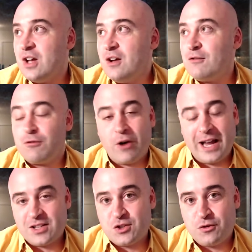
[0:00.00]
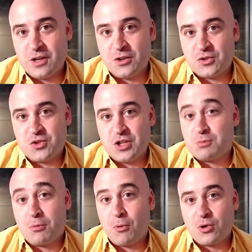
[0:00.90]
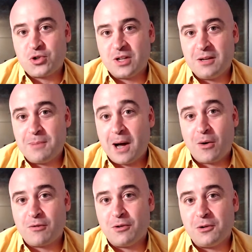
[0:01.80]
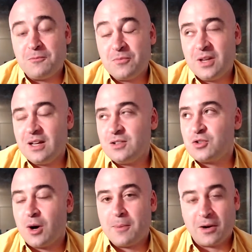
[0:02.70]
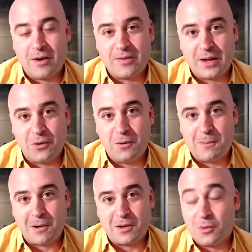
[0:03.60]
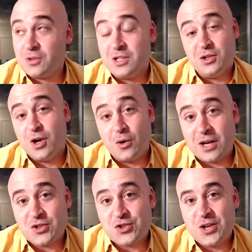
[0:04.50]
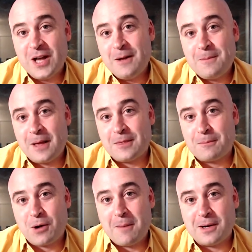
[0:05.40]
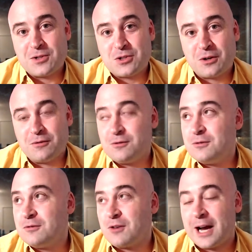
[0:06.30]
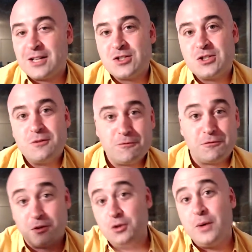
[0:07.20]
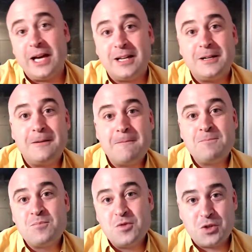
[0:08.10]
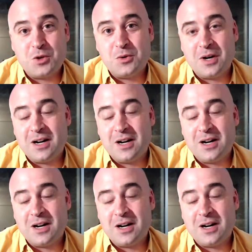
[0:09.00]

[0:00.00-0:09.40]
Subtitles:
France feels disproportionately powerful in tromping around that whole part of the world. Did you notice that the Prime Minister of France flew in to